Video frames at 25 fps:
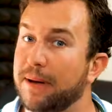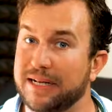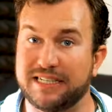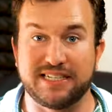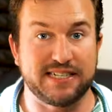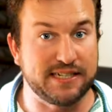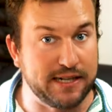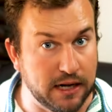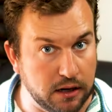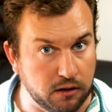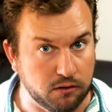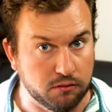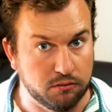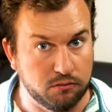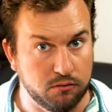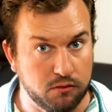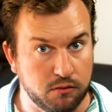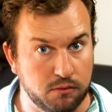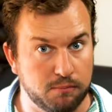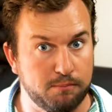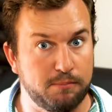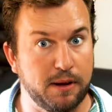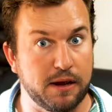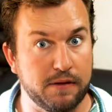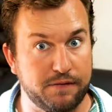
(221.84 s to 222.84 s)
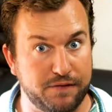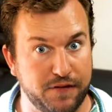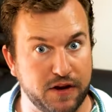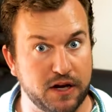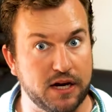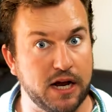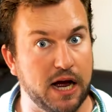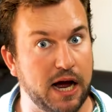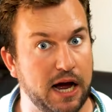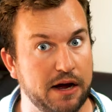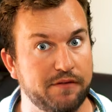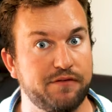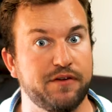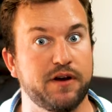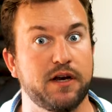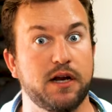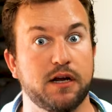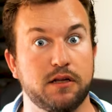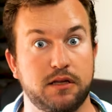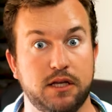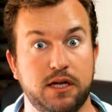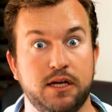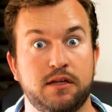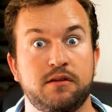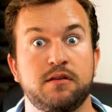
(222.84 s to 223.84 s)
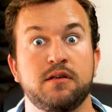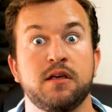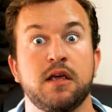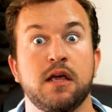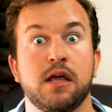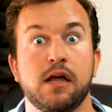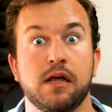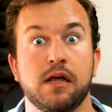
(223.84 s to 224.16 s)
But still, Benfica have an elite